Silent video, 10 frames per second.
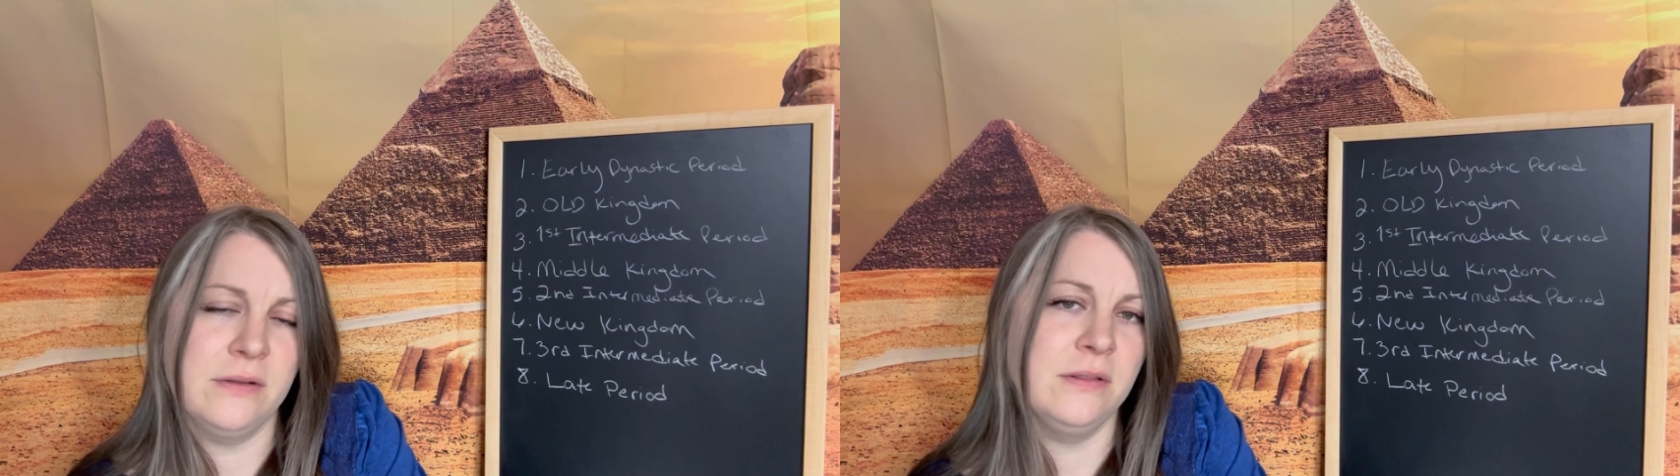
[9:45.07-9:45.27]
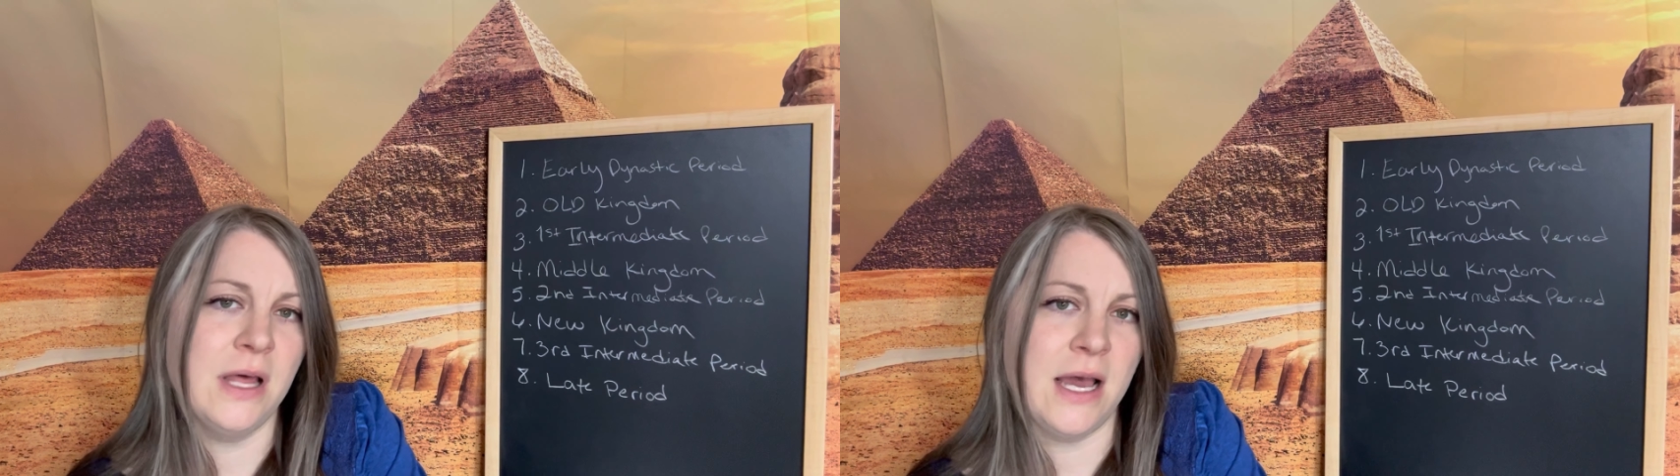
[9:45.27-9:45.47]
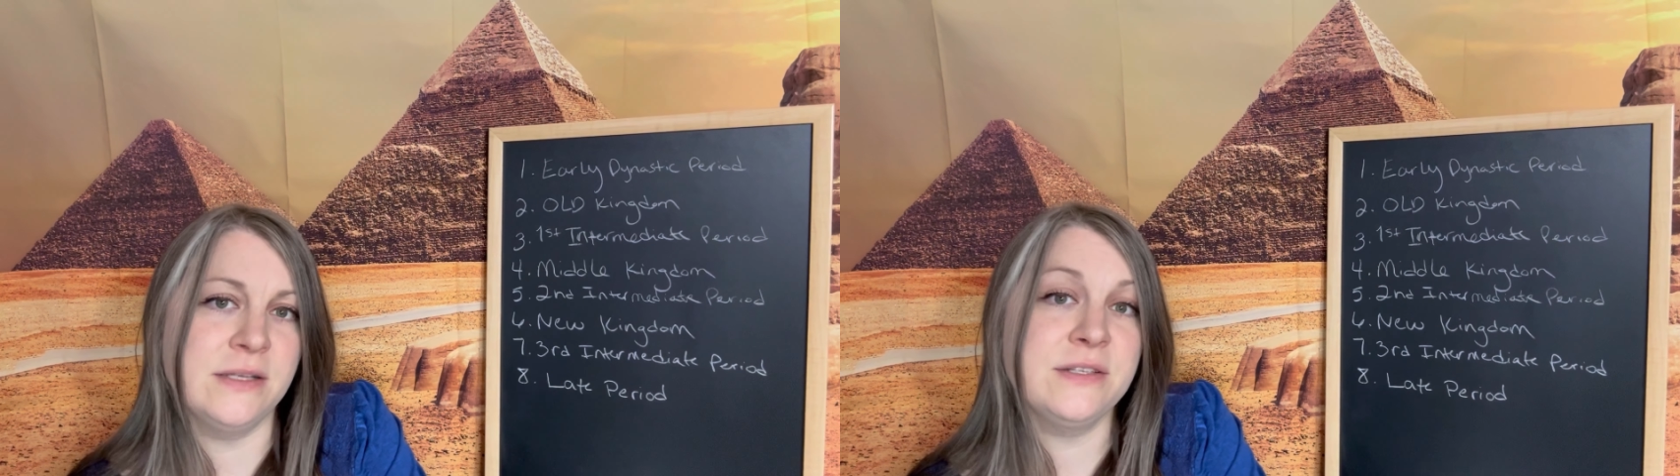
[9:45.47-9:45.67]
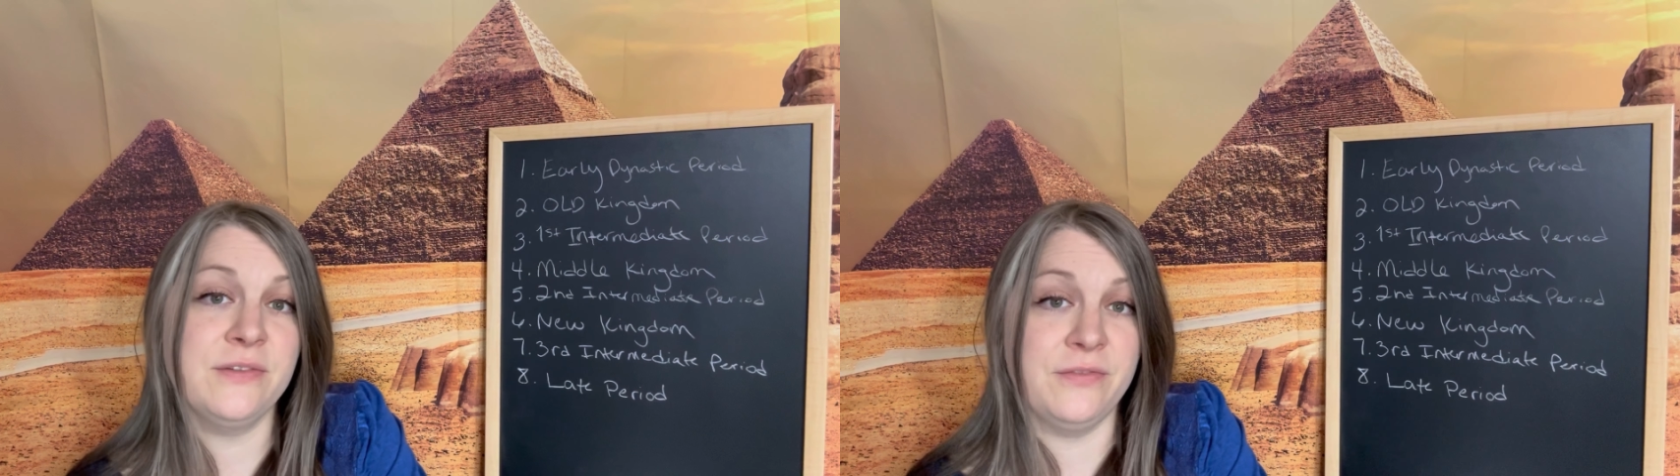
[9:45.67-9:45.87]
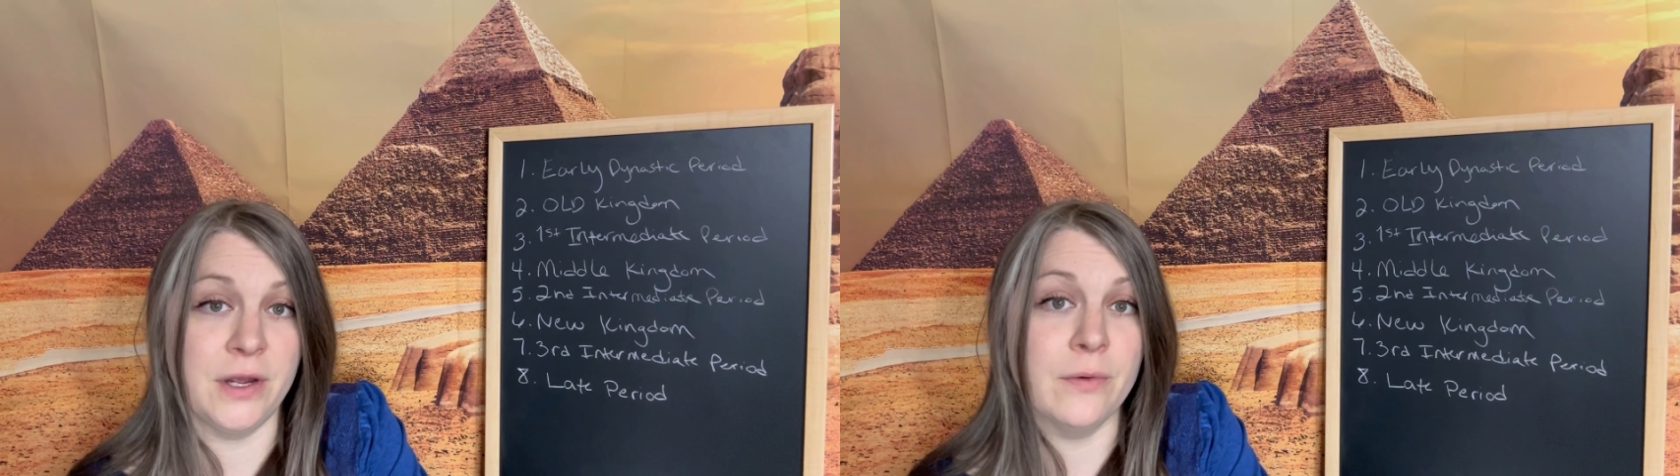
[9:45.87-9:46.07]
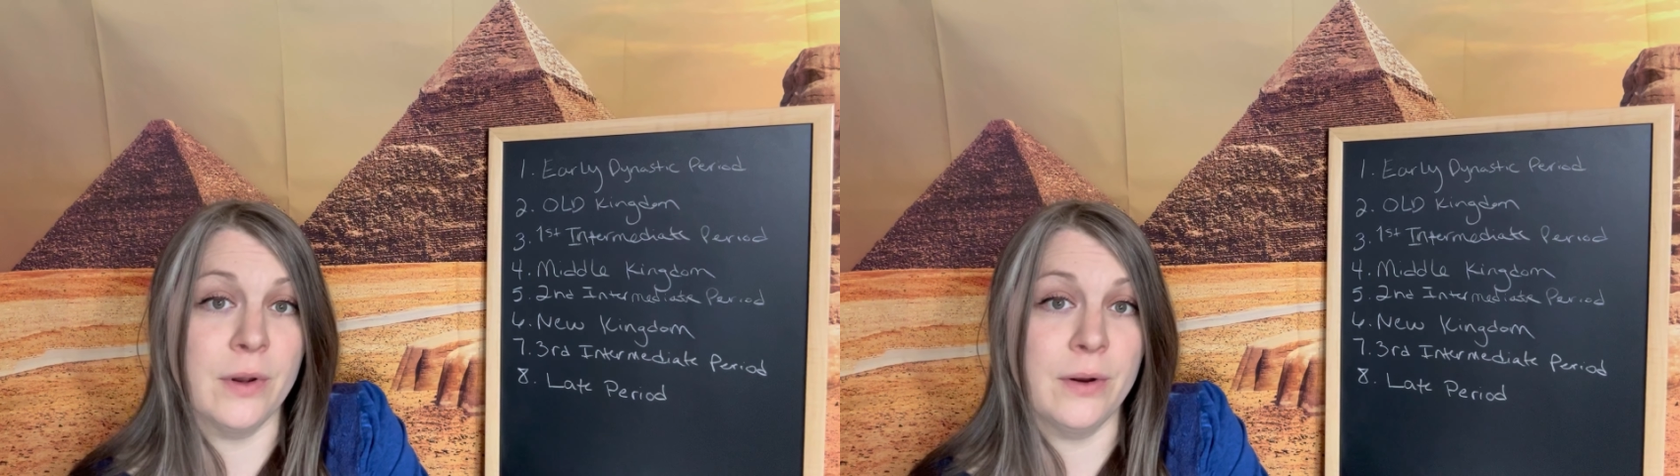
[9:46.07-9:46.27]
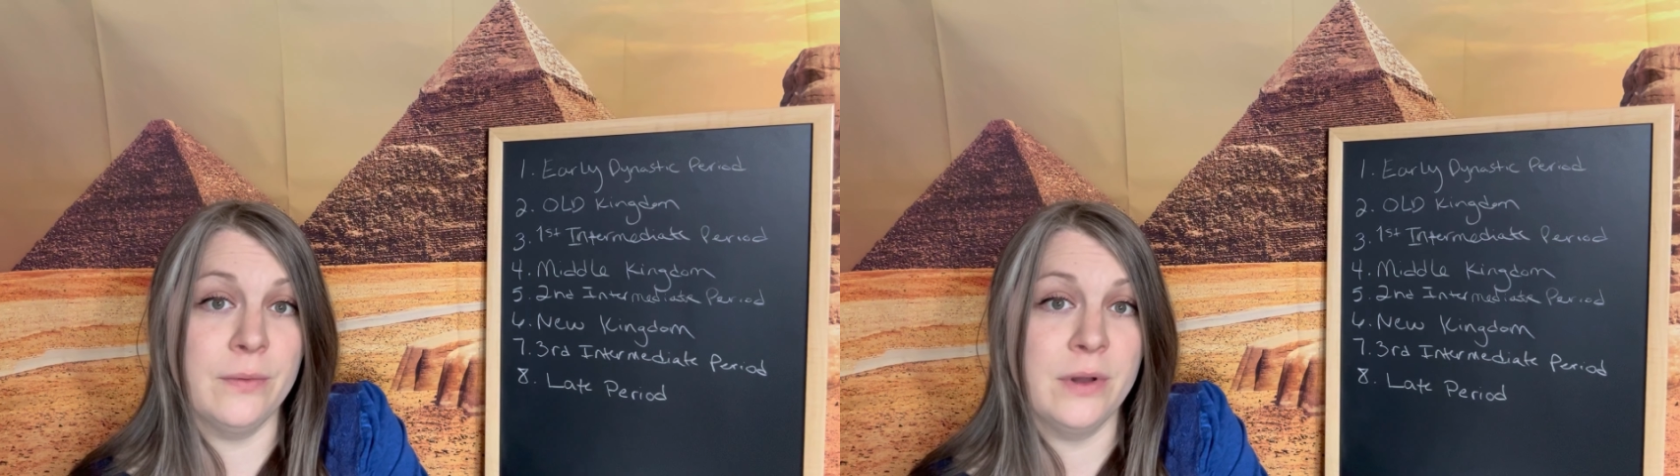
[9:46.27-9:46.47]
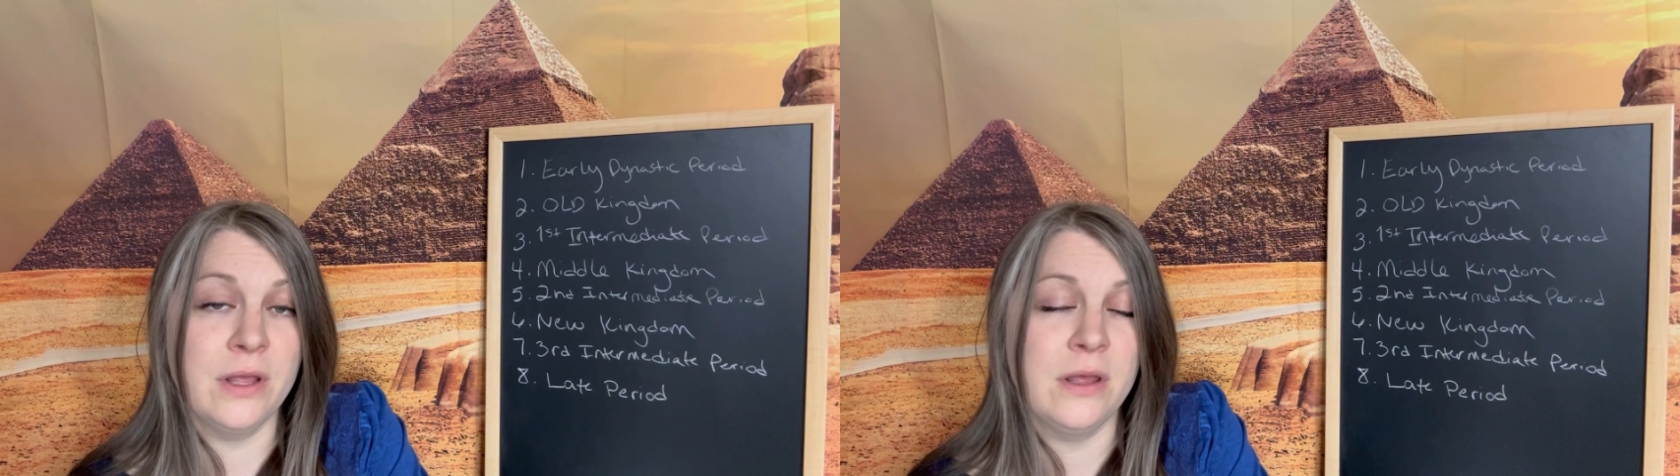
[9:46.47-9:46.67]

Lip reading: last pharaoh